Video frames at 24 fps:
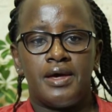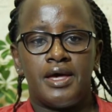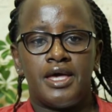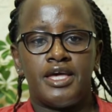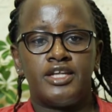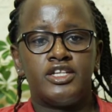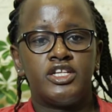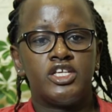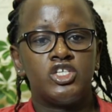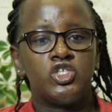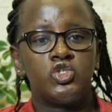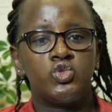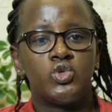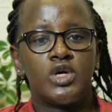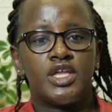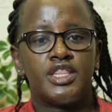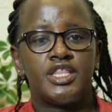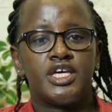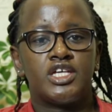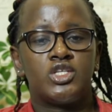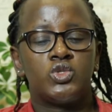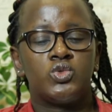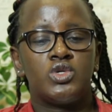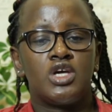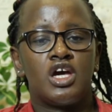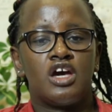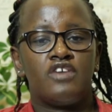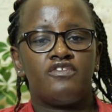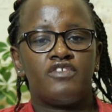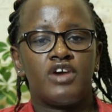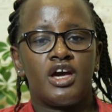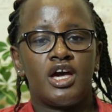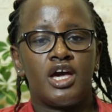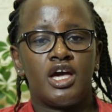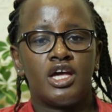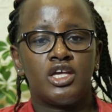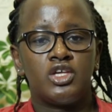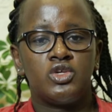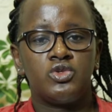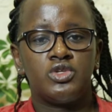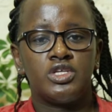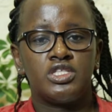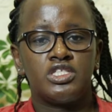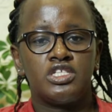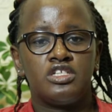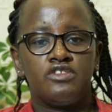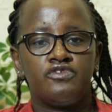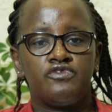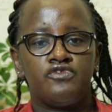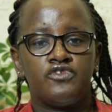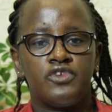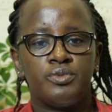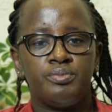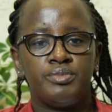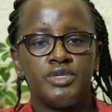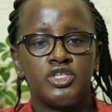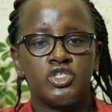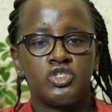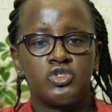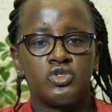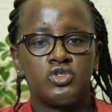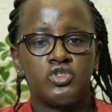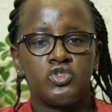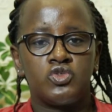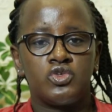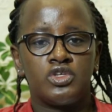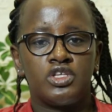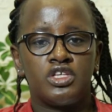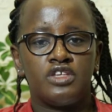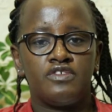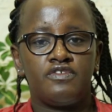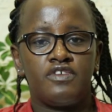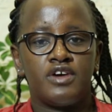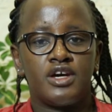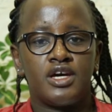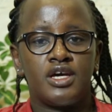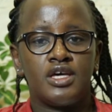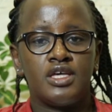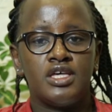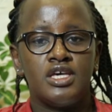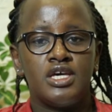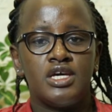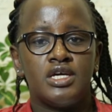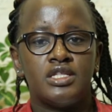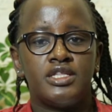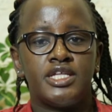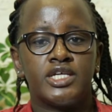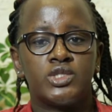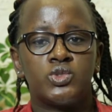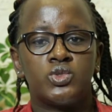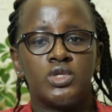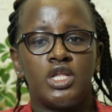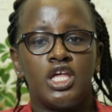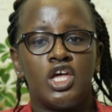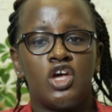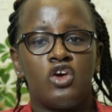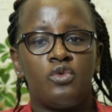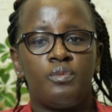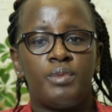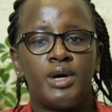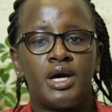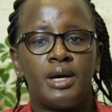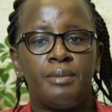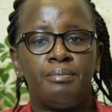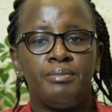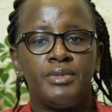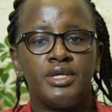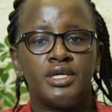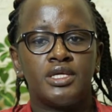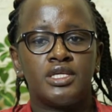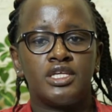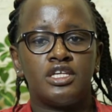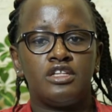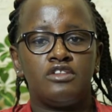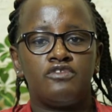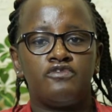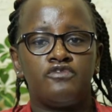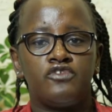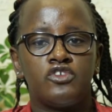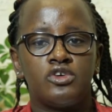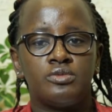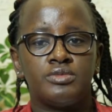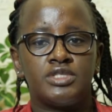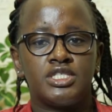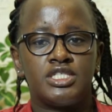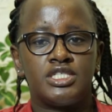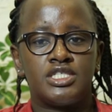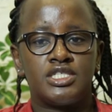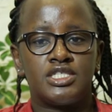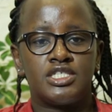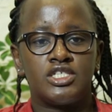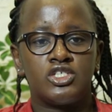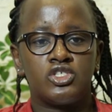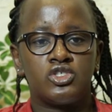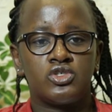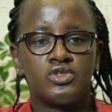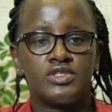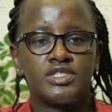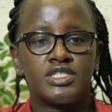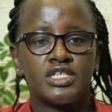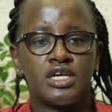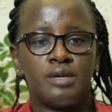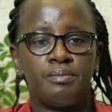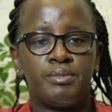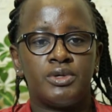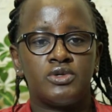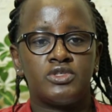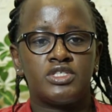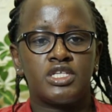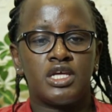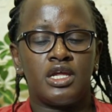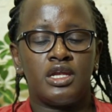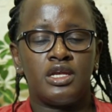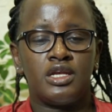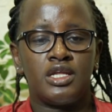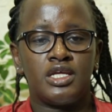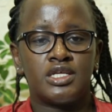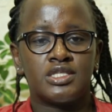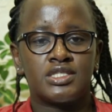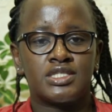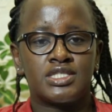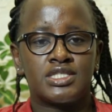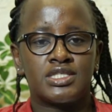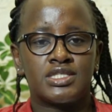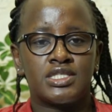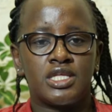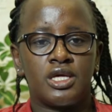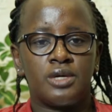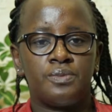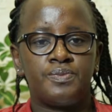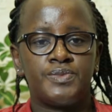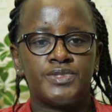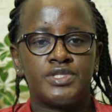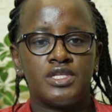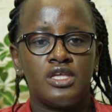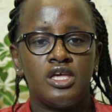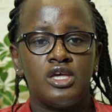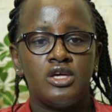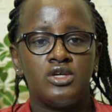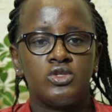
and ensure that we have accurate information to give her that will help her make informed decisions about her next steps